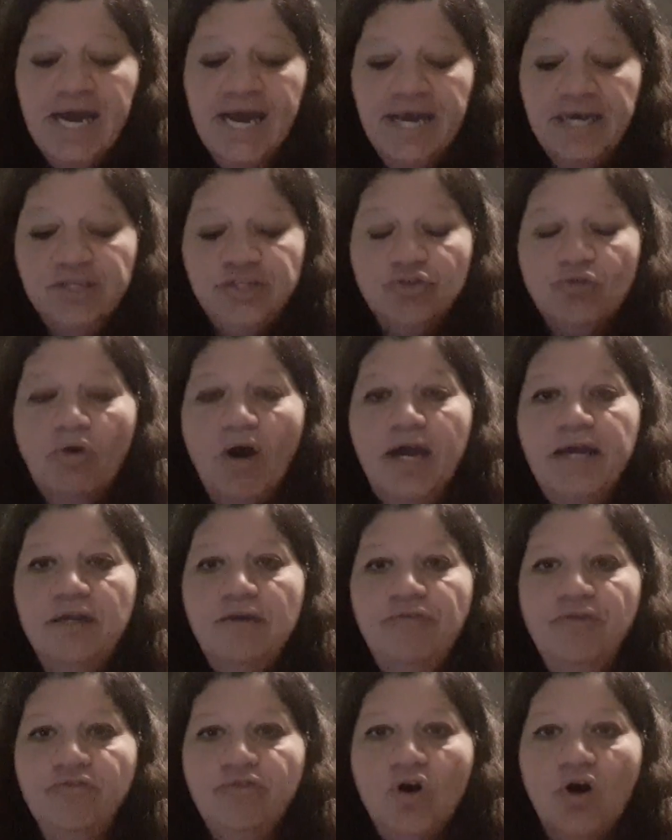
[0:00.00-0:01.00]
It's great
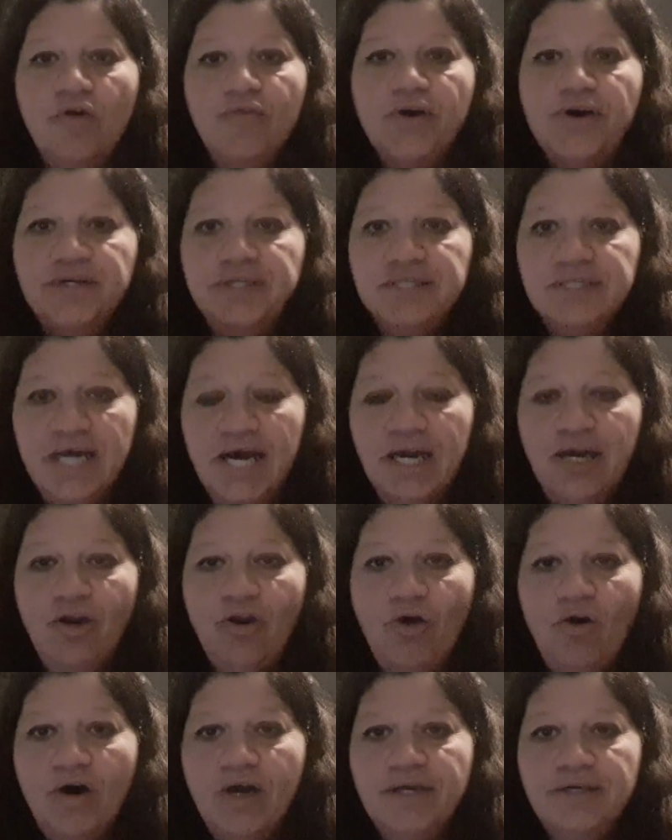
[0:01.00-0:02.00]
if you've got those
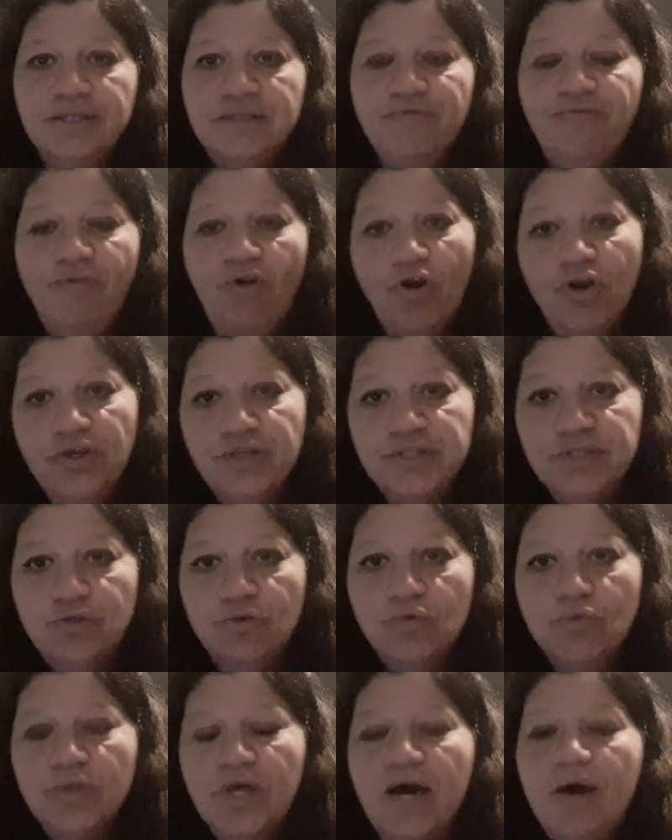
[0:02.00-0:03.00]
satellites, phones and
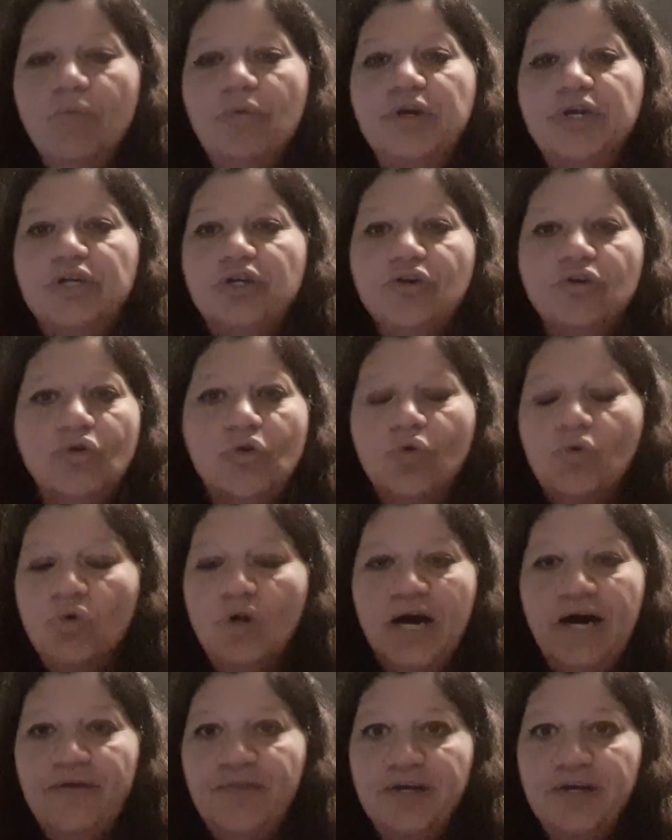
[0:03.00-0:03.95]
all that where you can call out.